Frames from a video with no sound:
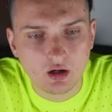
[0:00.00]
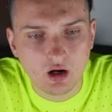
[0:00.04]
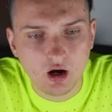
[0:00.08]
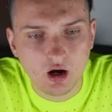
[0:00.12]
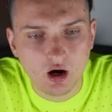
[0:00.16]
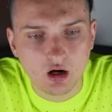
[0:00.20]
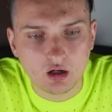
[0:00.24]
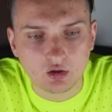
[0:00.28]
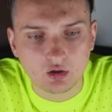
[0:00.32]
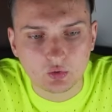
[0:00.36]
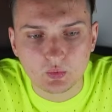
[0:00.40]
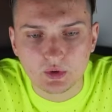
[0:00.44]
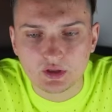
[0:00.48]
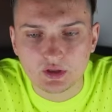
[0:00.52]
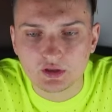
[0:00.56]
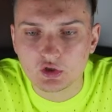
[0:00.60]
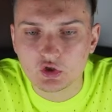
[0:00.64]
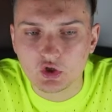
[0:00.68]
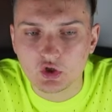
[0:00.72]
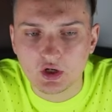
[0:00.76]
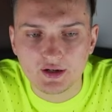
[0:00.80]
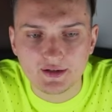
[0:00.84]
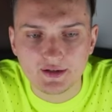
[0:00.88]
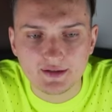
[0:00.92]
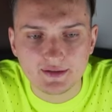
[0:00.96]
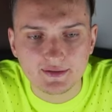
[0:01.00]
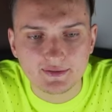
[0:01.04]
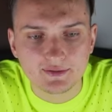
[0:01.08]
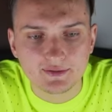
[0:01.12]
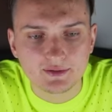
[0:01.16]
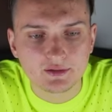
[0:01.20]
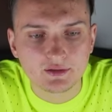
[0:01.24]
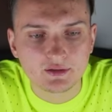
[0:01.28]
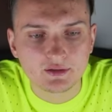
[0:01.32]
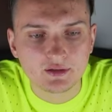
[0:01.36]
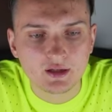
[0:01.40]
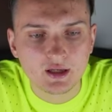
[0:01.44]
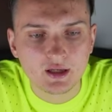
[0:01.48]
Hard with the Chinese
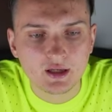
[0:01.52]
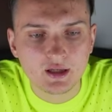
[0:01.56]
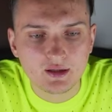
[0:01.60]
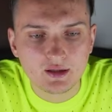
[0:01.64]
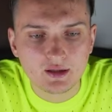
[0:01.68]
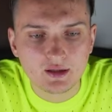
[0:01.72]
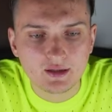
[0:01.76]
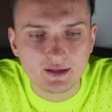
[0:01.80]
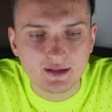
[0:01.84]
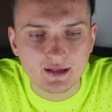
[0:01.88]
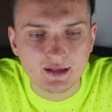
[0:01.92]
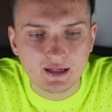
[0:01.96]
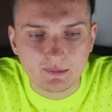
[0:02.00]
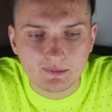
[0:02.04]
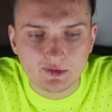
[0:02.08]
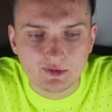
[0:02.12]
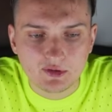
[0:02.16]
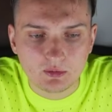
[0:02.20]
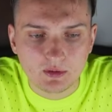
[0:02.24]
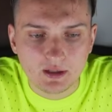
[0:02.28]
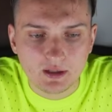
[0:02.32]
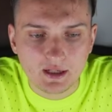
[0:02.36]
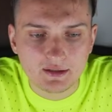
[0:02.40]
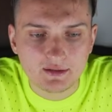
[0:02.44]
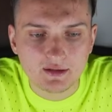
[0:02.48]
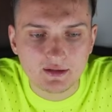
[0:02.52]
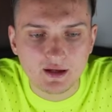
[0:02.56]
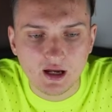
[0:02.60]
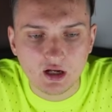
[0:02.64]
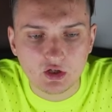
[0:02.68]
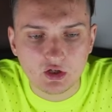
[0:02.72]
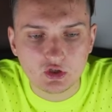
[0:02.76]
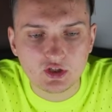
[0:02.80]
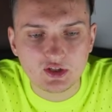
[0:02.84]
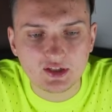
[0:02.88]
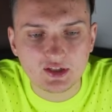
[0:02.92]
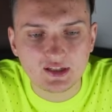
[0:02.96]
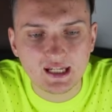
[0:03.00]
names, right? I
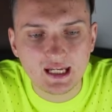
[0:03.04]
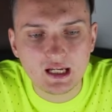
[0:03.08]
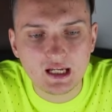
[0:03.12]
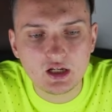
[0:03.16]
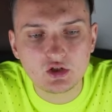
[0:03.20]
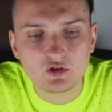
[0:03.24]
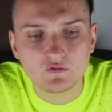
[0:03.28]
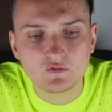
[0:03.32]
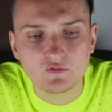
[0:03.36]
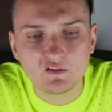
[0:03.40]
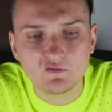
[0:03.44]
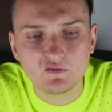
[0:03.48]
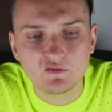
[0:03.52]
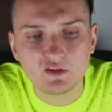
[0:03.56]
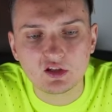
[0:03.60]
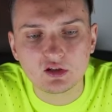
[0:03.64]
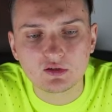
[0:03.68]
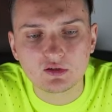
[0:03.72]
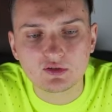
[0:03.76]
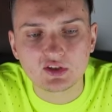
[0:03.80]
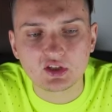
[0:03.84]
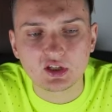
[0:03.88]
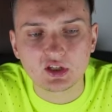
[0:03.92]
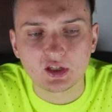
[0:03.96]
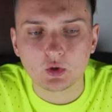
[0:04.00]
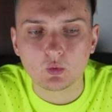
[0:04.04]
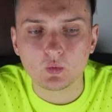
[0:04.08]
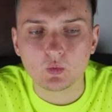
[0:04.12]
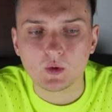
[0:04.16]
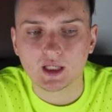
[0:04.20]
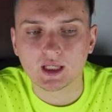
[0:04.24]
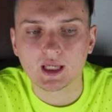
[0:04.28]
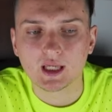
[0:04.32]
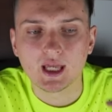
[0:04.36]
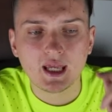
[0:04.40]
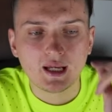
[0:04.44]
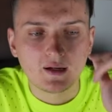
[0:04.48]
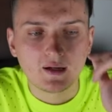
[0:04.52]
just aged 50 years in a
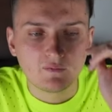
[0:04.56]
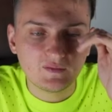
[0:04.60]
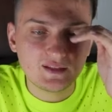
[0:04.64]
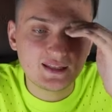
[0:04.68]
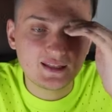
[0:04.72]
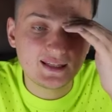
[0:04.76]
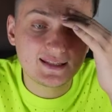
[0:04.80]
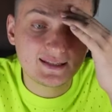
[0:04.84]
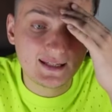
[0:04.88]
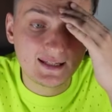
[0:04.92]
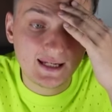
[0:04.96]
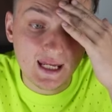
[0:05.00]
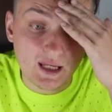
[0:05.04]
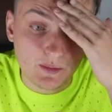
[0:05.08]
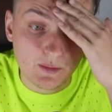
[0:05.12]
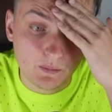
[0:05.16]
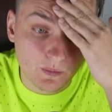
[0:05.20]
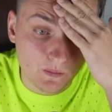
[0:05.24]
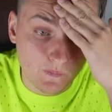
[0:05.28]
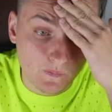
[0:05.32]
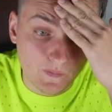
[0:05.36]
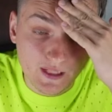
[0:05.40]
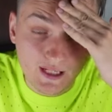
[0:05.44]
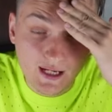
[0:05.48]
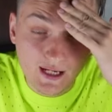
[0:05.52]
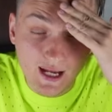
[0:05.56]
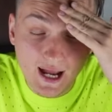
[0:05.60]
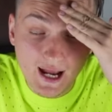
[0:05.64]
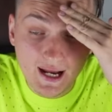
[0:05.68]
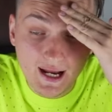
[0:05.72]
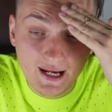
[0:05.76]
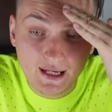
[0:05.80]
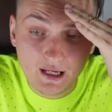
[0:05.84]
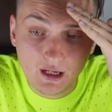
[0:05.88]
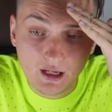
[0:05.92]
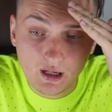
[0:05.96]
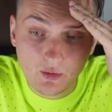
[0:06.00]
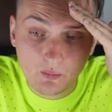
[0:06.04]
week. This is Ape. The
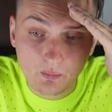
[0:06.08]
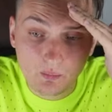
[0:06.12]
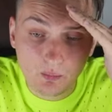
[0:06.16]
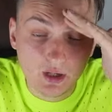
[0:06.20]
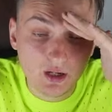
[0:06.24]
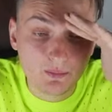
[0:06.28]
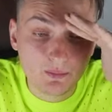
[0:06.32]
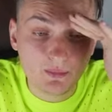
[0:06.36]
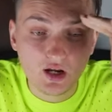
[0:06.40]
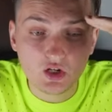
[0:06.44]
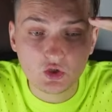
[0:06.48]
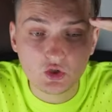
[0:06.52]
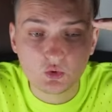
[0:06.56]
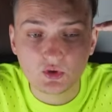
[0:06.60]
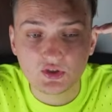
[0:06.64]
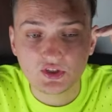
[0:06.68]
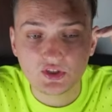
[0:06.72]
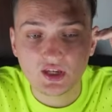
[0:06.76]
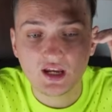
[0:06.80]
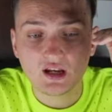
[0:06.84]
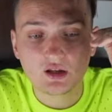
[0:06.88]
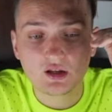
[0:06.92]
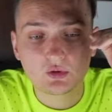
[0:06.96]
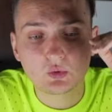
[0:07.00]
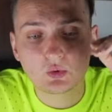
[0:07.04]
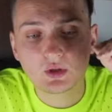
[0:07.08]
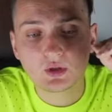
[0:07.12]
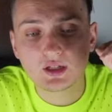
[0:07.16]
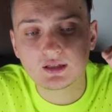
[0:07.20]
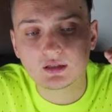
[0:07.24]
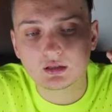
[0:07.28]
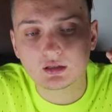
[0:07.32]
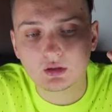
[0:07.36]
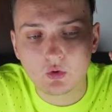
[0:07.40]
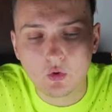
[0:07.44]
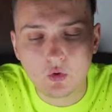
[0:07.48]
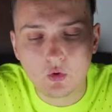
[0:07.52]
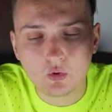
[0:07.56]
guy pretty much was entering
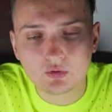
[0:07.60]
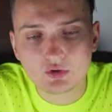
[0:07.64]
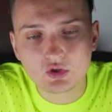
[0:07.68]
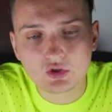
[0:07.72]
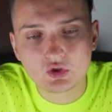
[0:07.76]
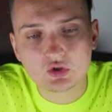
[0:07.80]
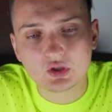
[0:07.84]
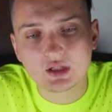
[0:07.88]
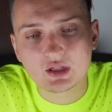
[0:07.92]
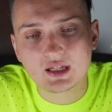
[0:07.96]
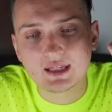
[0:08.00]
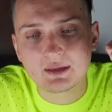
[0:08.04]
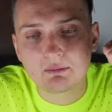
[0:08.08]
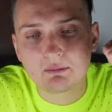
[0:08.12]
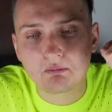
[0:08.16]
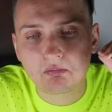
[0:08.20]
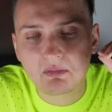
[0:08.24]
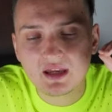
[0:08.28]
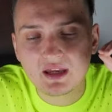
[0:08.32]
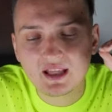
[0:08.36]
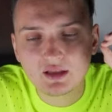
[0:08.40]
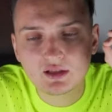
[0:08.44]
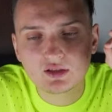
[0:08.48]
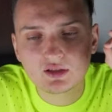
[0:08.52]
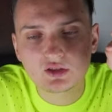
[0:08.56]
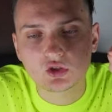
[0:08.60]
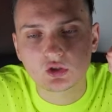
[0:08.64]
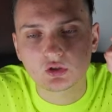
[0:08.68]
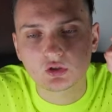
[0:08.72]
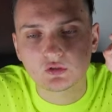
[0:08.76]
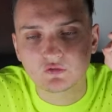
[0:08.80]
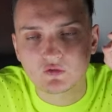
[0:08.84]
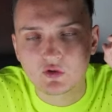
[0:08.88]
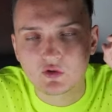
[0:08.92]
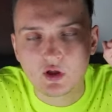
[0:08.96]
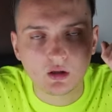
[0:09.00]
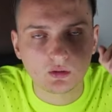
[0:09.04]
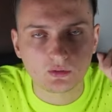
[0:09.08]
longs in millions
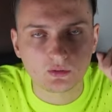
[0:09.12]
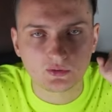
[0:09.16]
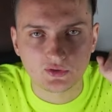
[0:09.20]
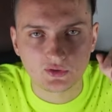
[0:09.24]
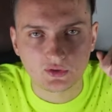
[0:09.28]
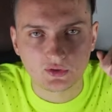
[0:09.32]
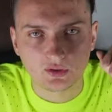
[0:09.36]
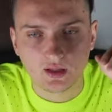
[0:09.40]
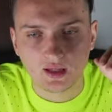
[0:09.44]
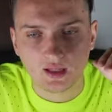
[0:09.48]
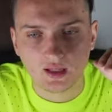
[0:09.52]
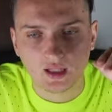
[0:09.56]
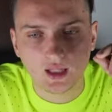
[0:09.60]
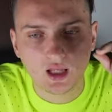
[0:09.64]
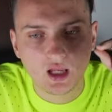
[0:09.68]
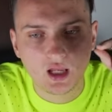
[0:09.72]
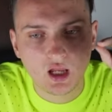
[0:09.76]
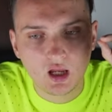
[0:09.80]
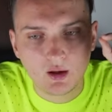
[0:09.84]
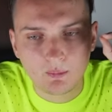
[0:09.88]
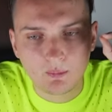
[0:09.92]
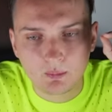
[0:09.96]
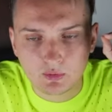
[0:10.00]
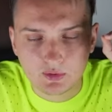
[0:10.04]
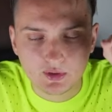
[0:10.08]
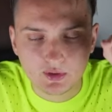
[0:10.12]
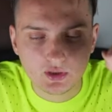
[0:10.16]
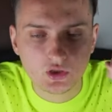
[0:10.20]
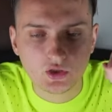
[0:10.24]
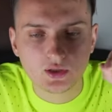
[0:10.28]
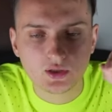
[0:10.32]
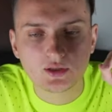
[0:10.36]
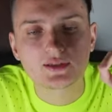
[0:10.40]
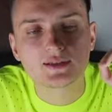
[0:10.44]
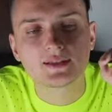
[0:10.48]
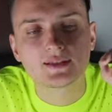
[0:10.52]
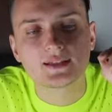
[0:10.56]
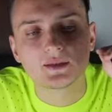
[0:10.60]
of dollars, like
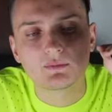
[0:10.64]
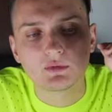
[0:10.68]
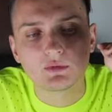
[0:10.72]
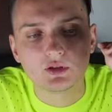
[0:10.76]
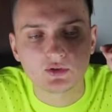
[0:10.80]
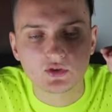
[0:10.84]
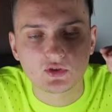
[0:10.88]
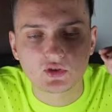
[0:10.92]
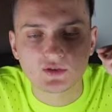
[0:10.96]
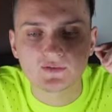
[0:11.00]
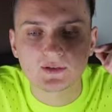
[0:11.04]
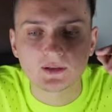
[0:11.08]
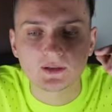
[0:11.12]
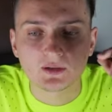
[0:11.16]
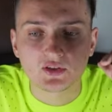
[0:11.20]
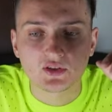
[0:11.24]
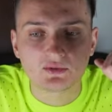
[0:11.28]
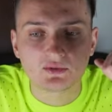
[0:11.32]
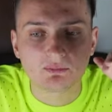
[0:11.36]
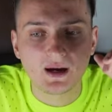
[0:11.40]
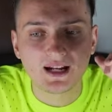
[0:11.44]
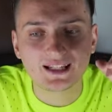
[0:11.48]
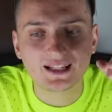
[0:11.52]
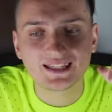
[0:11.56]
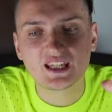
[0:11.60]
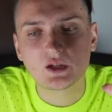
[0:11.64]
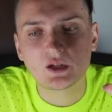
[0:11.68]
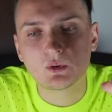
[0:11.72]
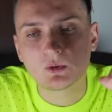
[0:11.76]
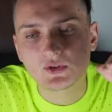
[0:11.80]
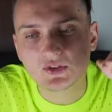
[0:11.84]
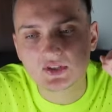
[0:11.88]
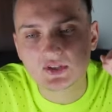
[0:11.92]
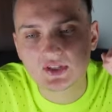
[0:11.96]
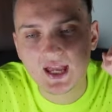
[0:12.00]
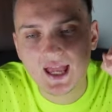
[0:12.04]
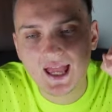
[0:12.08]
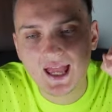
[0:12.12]
positions in millions of dollars. But he
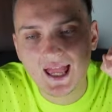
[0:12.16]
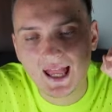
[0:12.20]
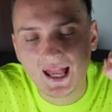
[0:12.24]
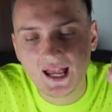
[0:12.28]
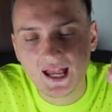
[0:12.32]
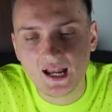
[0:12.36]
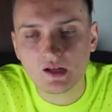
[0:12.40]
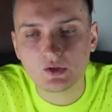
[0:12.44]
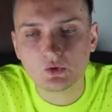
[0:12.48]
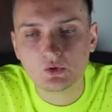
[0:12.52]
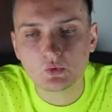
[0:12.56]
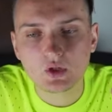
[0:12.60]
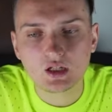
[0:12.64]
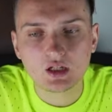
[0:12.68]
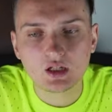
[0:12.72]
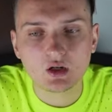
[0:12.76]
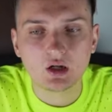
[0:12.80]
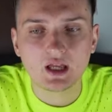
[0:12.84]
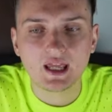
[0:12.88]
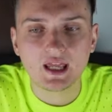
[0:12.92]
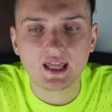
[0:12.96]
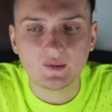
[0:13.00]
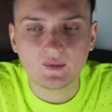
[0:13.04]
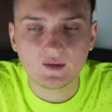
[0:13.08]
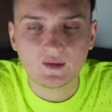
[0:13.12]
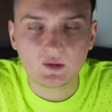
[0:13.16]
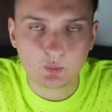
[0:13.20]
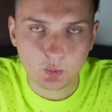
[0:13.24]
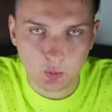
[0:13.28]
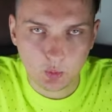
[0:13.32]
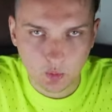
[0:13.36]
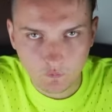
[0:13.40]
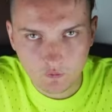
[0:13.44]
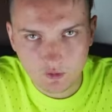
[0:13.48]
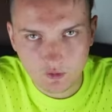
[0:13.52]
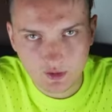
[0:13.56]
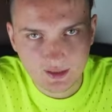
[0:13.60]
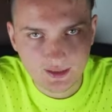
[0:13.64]
was entering at the
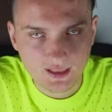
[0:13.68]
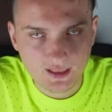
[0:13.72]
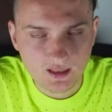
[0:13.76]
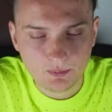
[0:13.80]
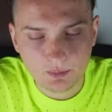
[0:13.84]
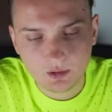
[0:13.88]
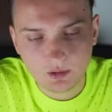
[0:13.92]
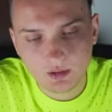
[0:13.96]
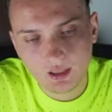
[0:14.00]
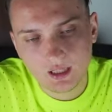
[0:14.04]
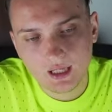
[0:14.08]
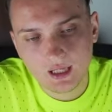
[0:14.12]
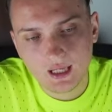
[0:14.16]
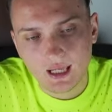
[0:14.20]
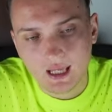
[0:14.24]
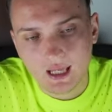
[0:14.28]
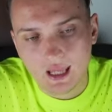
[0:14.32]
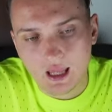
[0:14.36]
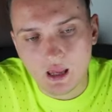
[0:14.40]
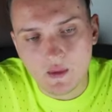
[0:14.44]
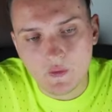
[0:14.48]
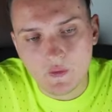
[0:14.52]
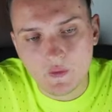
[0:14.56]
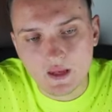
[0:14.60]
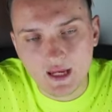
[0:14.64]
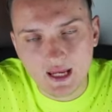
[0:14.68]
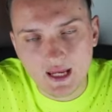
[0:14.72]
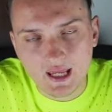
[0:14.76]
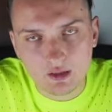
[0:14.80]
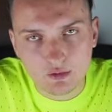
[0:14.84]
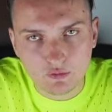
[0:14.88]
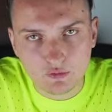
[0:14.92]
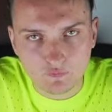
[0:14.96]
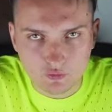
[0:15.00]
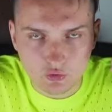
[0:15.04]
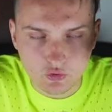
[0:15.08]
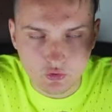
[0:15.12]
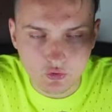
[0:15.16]
previous dip at the end
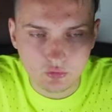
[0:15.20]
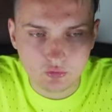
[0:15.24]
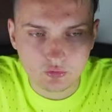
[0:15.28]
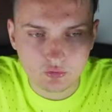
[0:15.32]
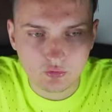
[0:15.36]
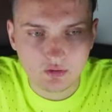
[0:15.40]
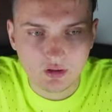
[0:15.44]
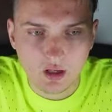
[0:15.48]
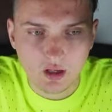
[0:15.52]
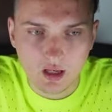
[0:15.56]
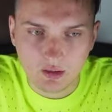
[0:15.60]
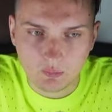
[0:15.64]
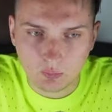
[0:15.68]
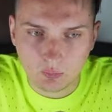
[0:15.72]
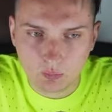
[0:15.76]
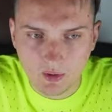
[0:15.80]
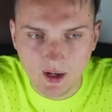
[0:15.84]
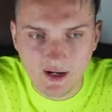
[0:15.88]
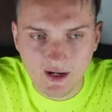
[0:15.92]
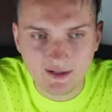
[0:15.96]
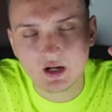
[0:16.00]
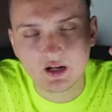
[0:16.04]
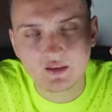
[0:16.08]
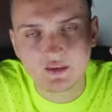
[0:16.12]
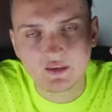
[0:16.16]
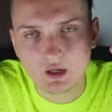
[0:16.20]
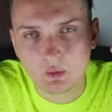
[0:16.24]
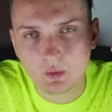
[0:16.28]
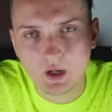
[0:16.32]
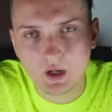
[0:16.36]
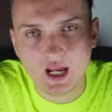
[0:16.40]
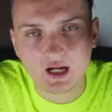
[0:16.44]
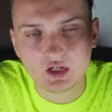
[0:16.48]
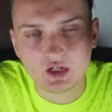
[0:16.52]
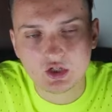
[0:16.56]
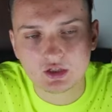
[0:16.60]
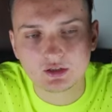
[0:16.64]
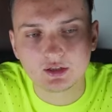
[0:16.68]
of June, and prices, they were
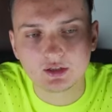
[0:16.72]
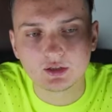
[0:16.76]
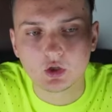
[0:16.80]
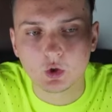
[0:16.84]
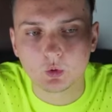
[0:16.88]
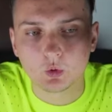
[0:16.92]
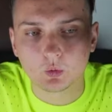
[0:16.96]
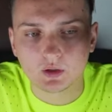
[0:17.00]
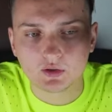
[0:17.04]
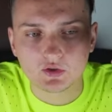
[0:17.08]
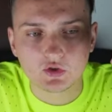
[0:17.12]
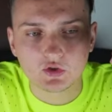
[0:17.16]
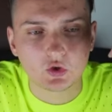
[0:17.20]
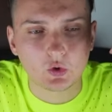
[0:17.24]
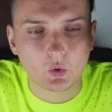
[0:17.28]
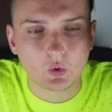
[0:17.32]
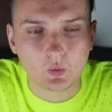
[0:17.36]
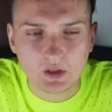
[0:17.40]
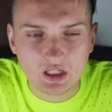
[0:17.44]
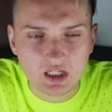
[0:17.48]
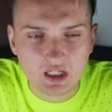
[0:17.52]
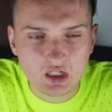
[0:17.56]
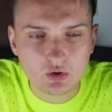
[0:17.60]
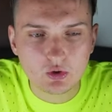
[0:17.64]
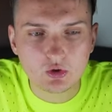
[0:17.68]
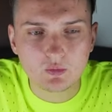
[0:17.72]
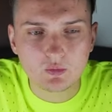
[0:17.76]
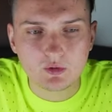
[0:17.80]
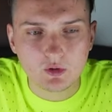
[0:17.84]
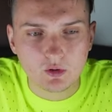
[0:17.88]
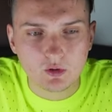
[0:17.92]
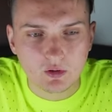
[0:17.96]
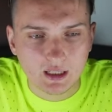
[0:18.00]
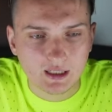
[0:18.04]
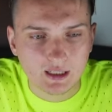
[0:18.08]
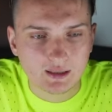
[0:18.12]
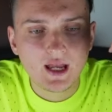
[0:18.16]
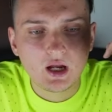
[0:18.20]
actually lower. So he should be
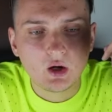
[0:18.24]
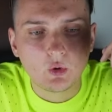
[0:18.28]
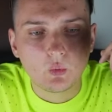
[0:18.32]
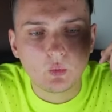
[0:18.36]
right.